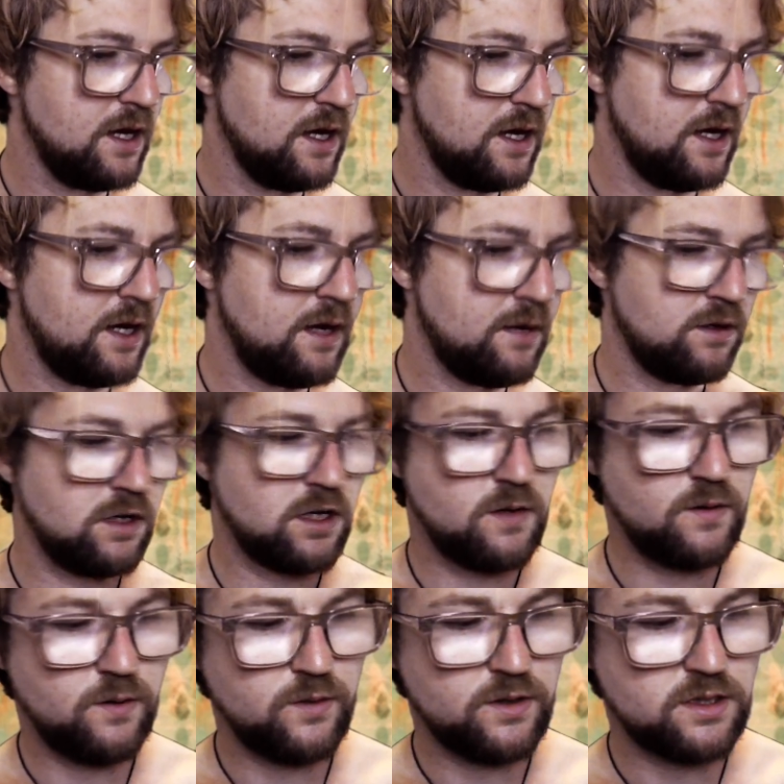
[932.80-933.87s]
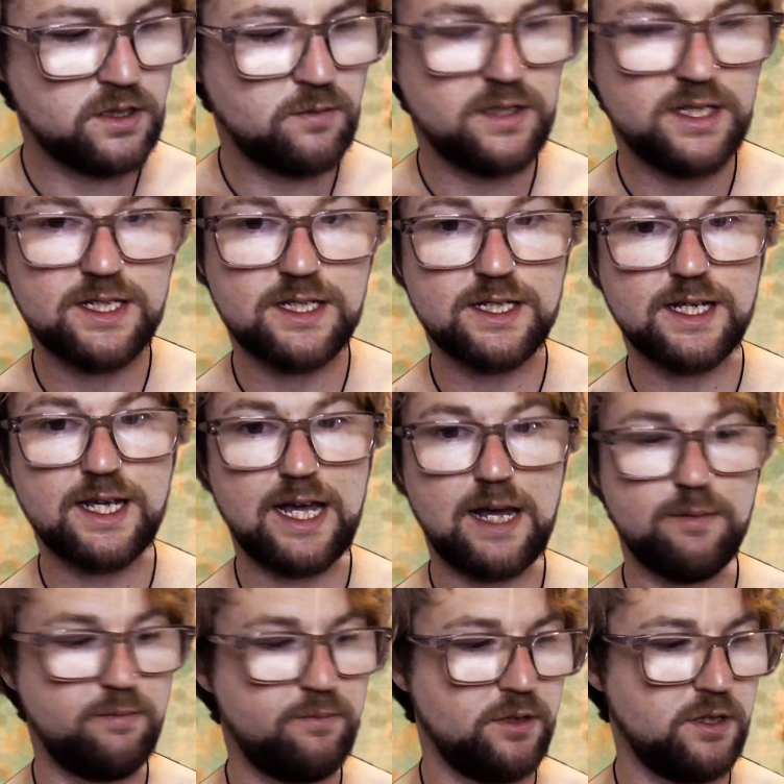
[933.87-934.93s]
Now I'm going to go in with some of the
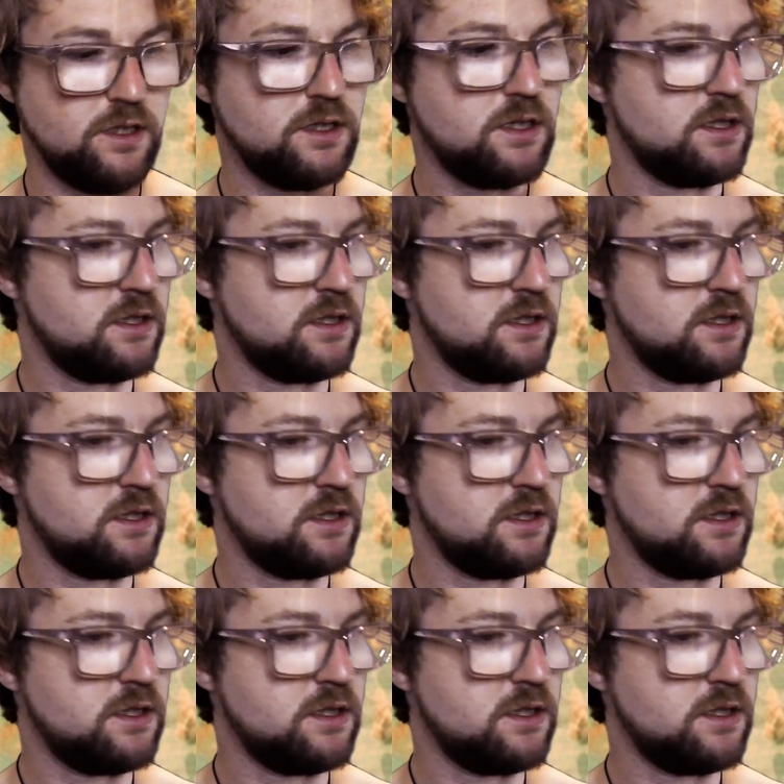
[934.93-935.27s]
scab blood.